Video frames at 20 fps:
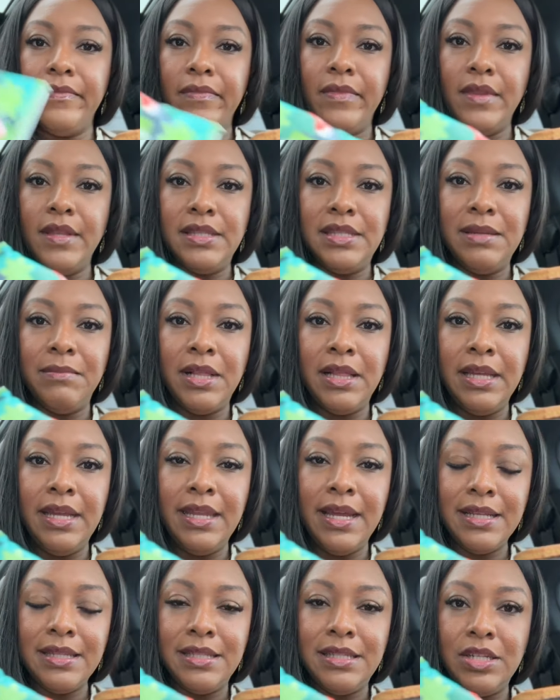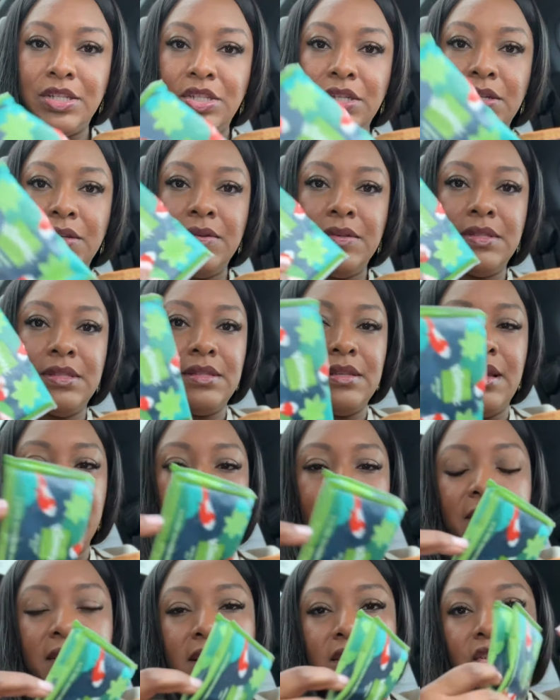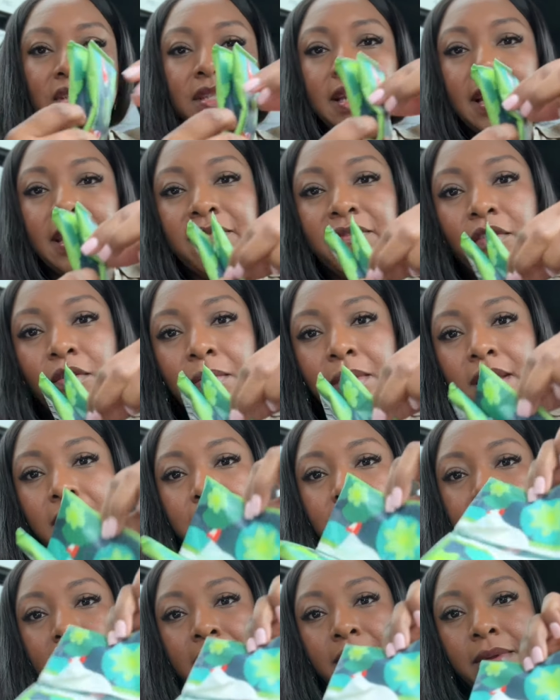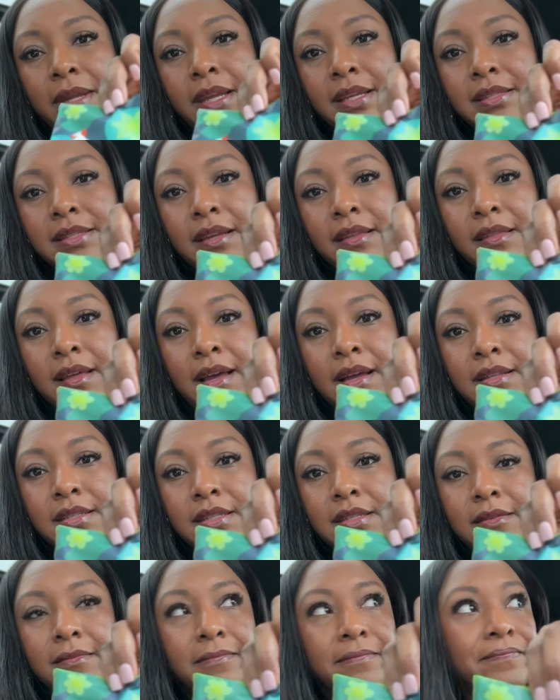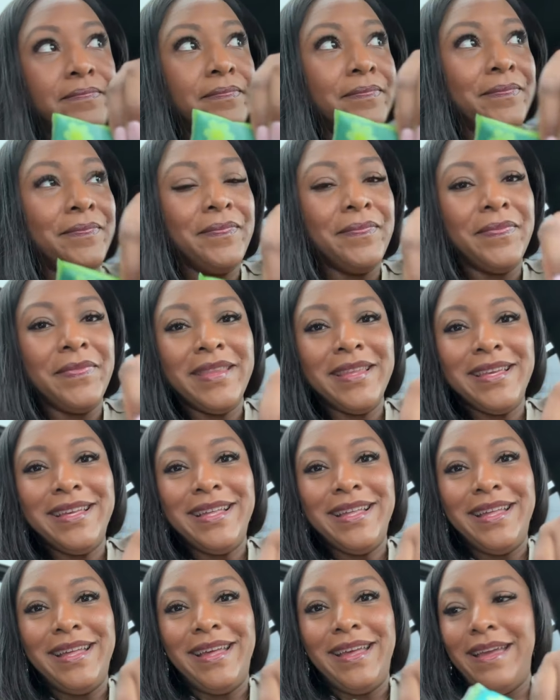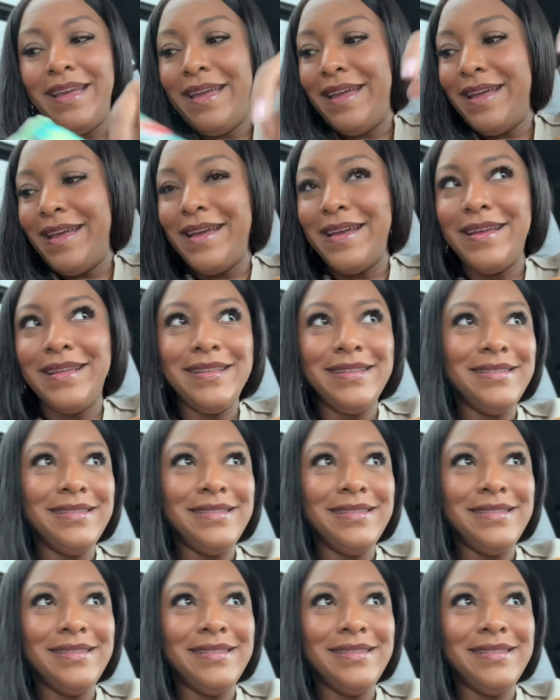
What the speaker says: some Kleenex tissues. These just kind of open up sideways like that. And